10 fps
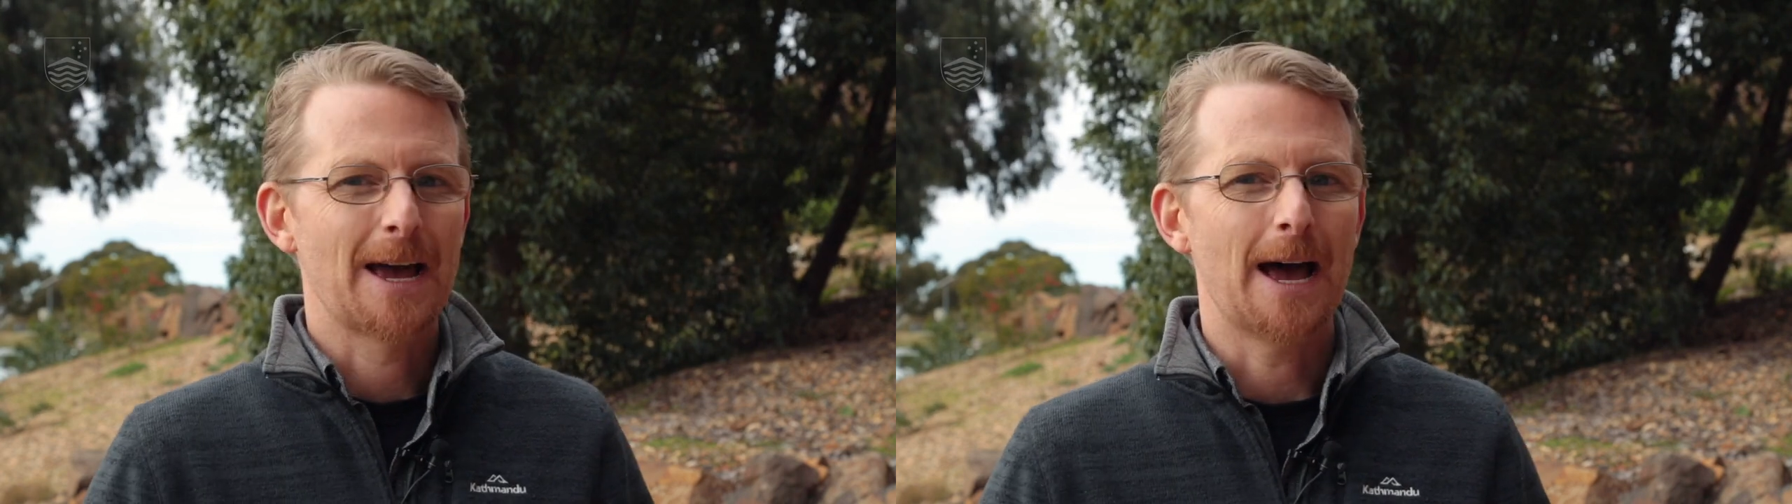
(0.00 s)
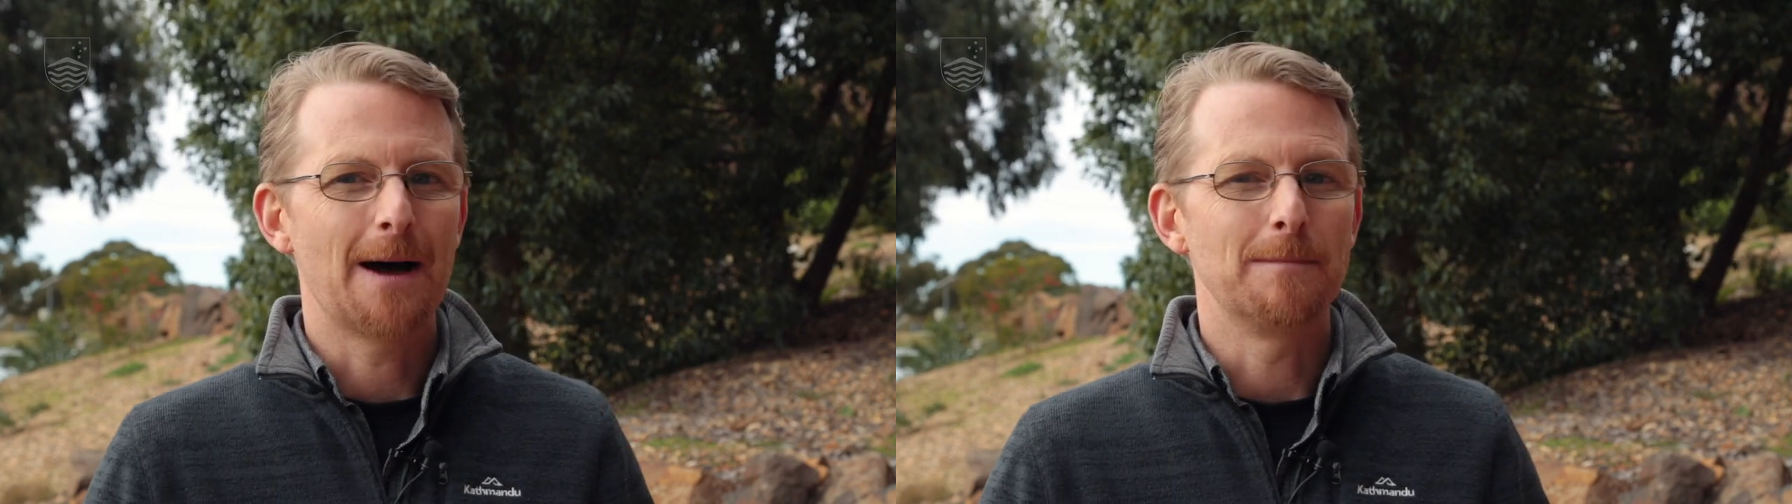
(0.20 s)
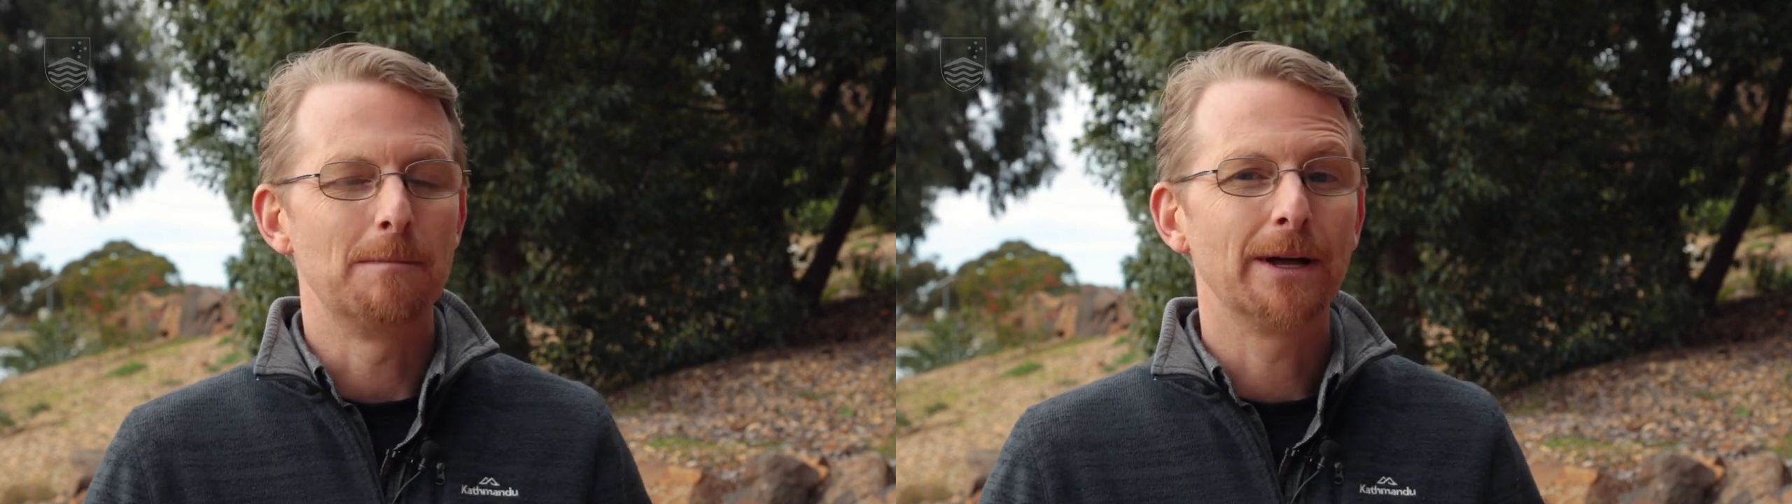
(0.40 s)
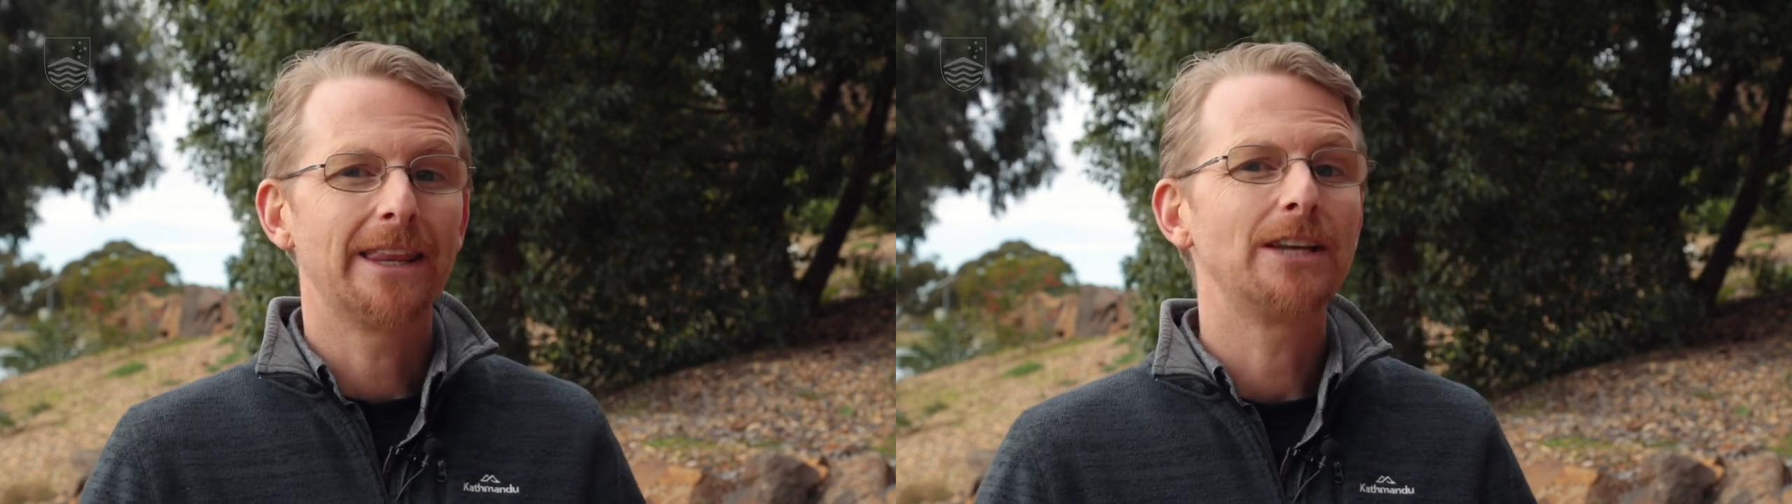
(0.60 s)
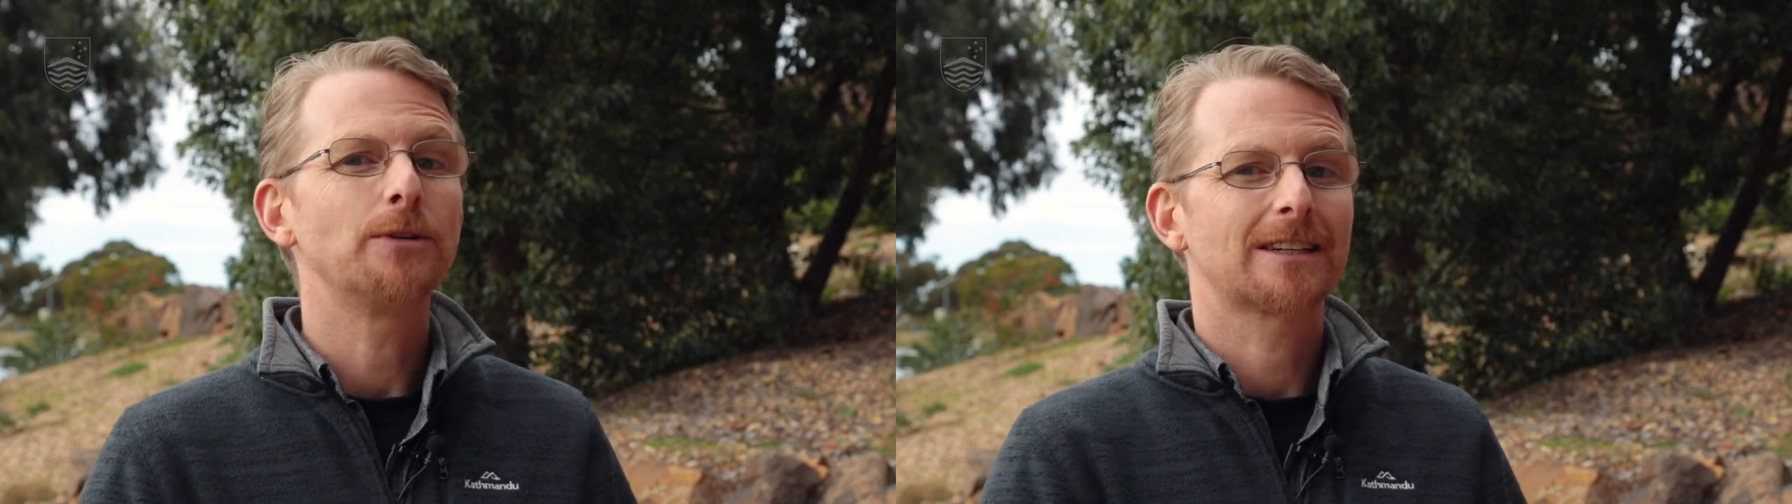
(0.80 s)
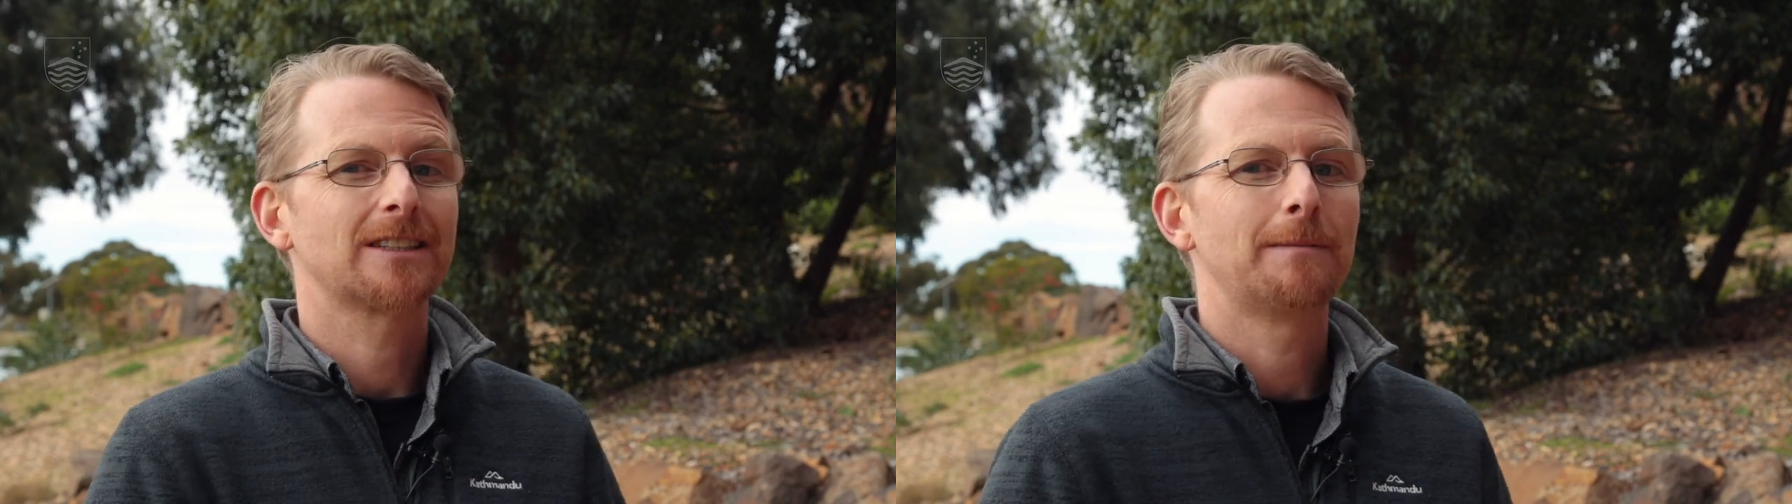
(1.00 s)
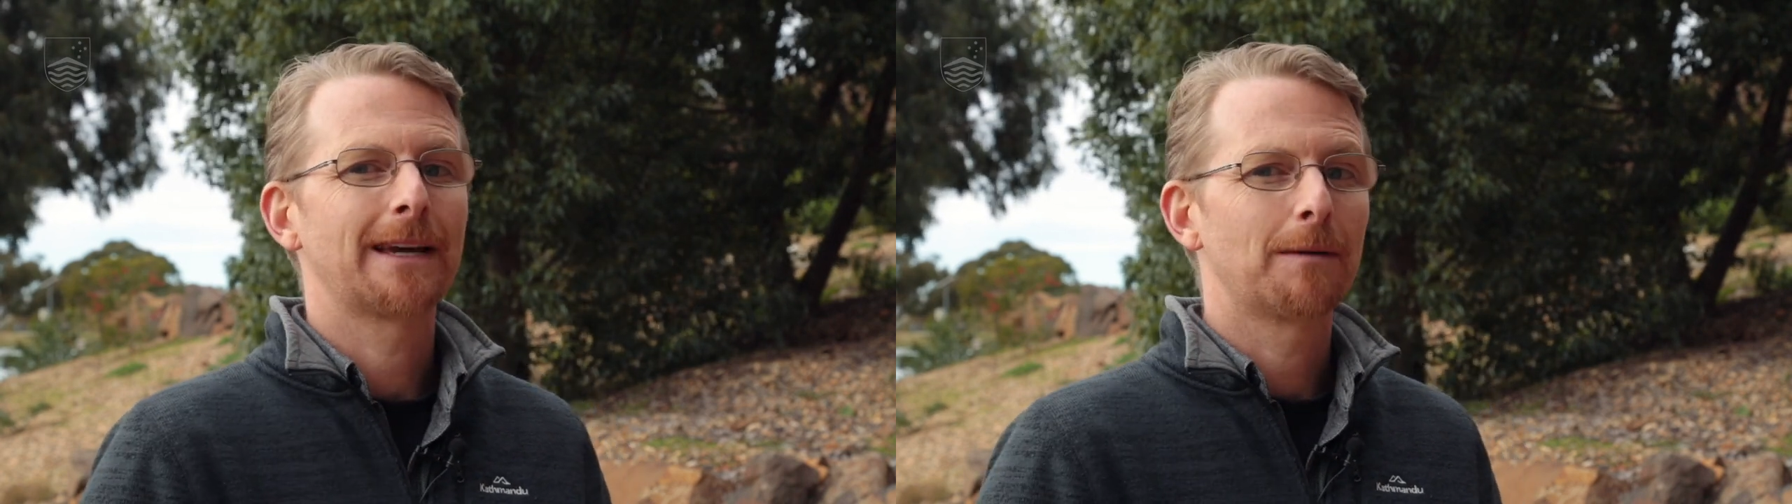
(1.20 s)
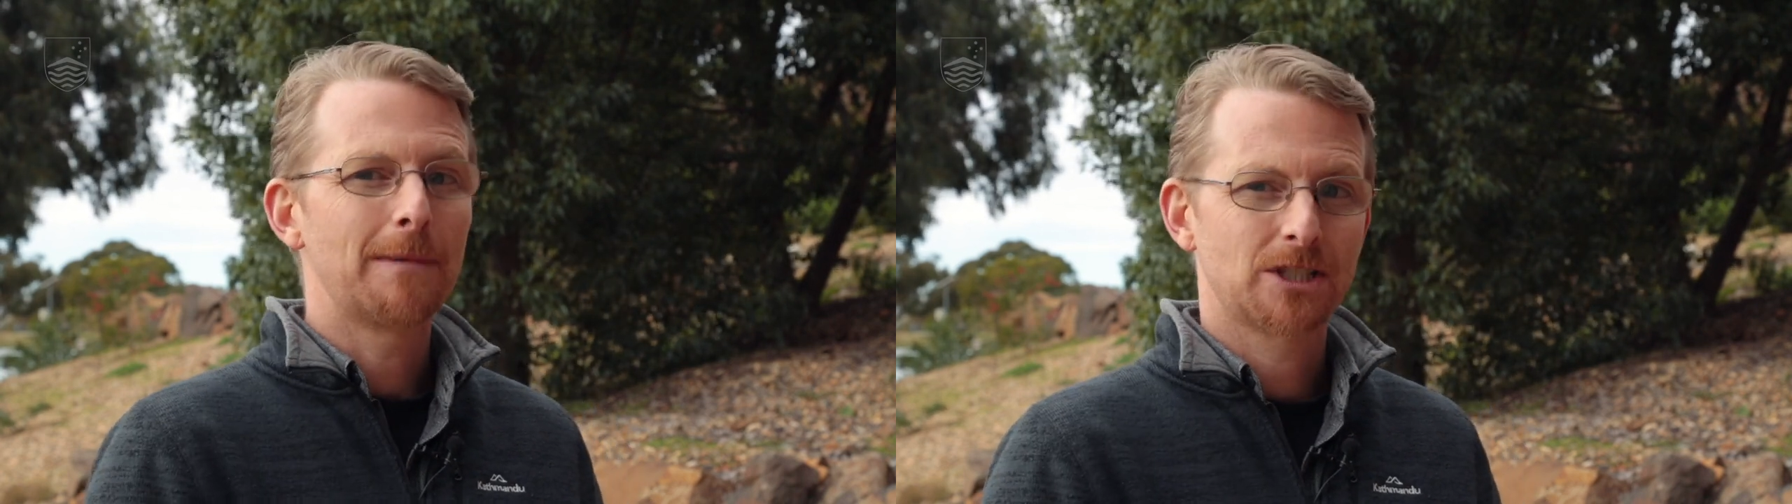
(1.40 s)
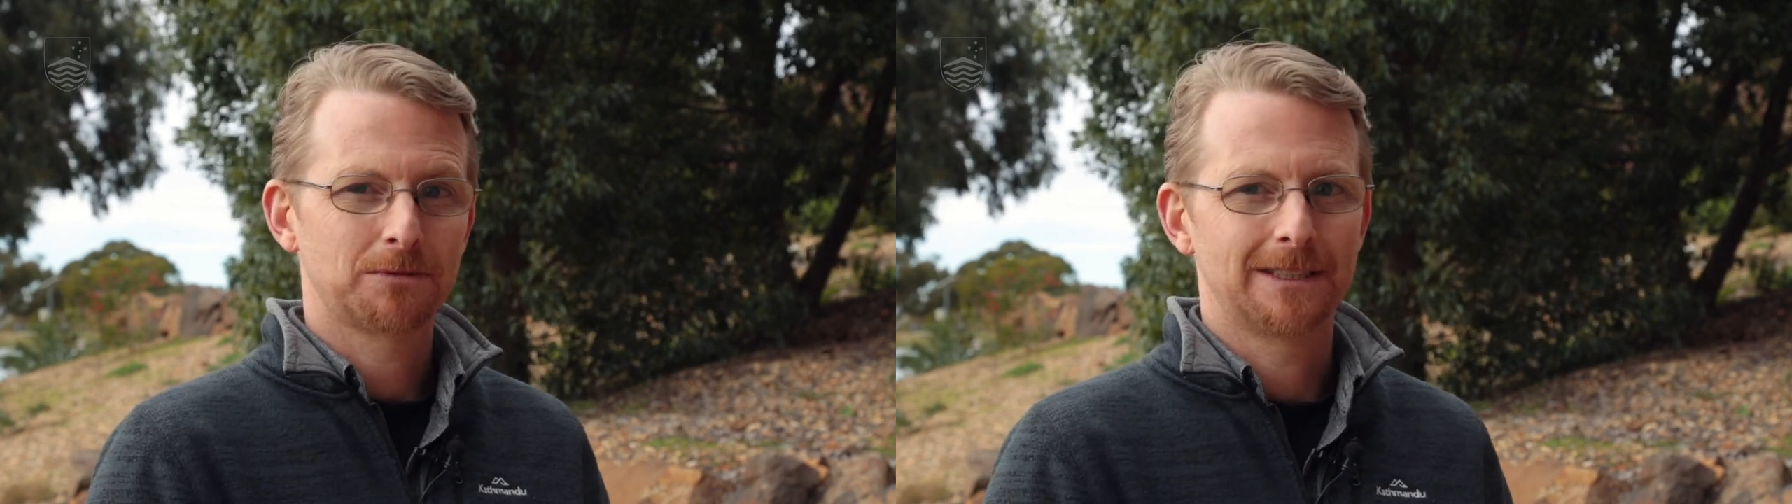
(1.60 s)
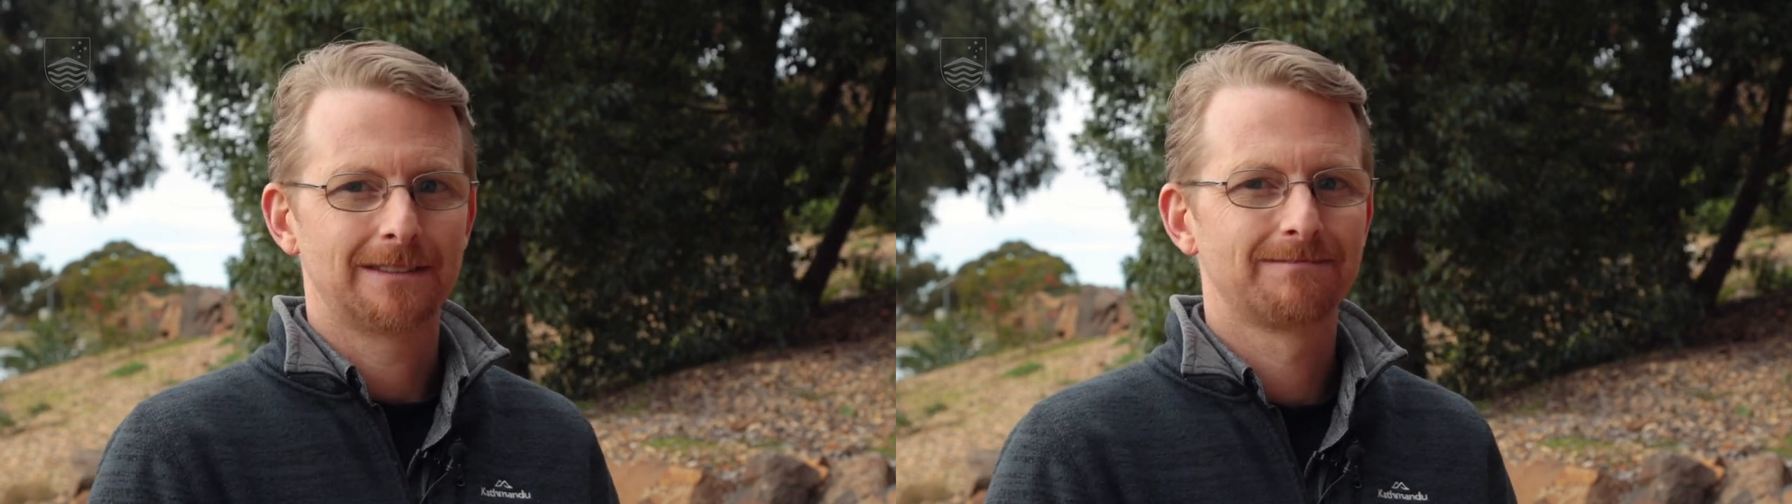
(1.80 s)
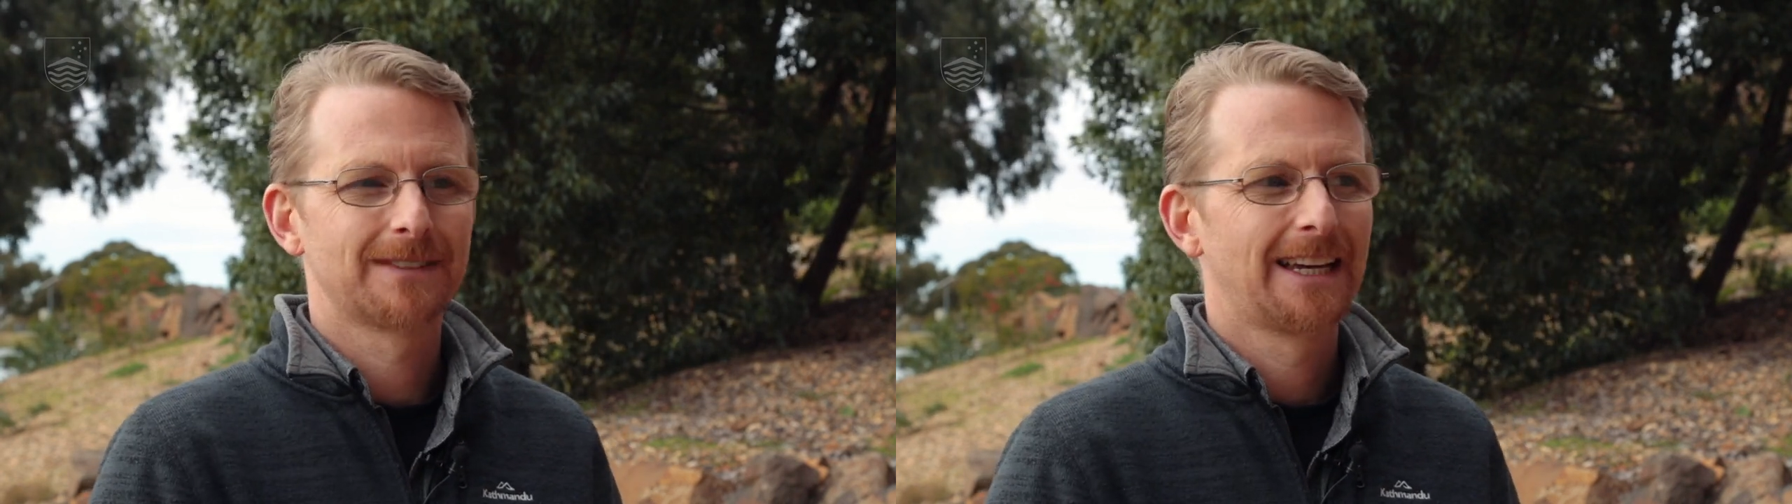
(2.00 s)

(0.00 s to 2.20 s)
Um, but then you actually make a measurement,